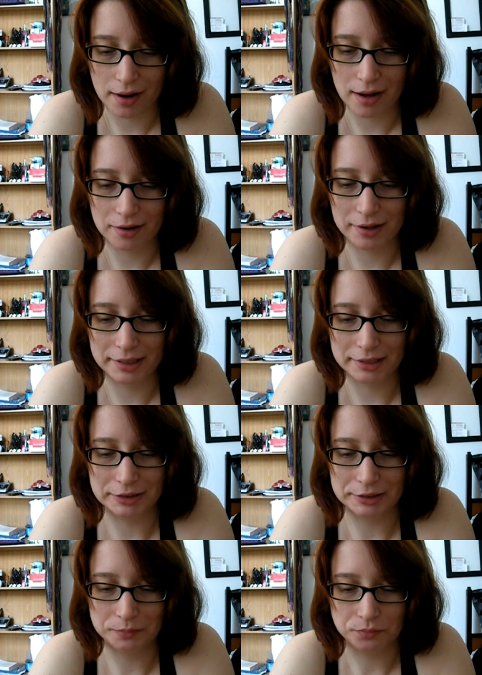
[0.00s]
I got on
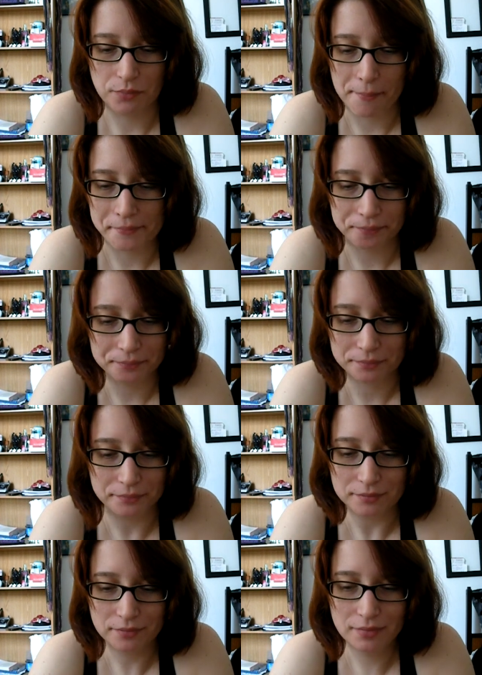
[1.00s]
it and
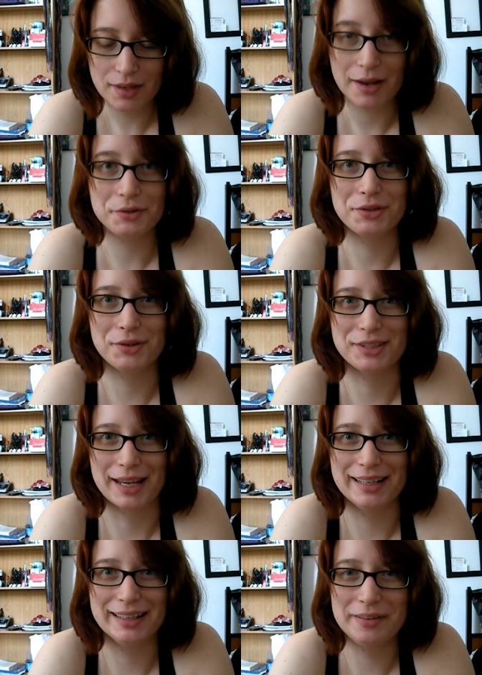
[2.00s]
I was so
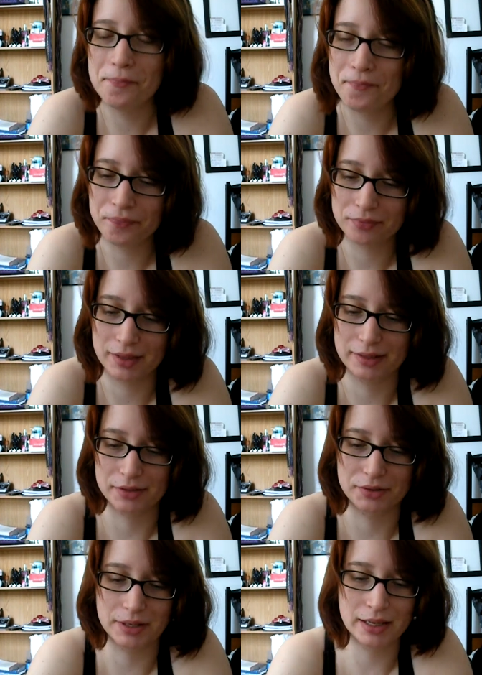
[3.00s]
excited,
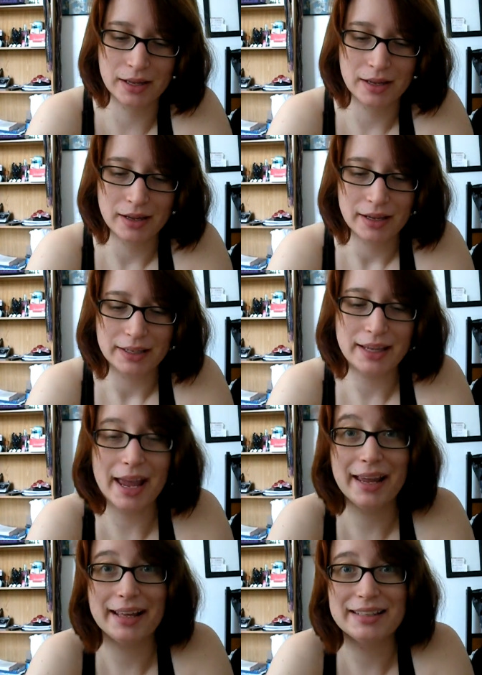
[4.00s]
because I was like,
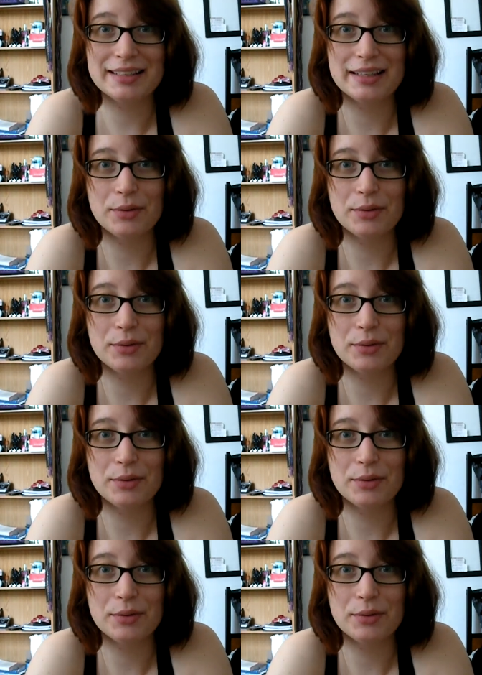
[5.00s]
yay, I get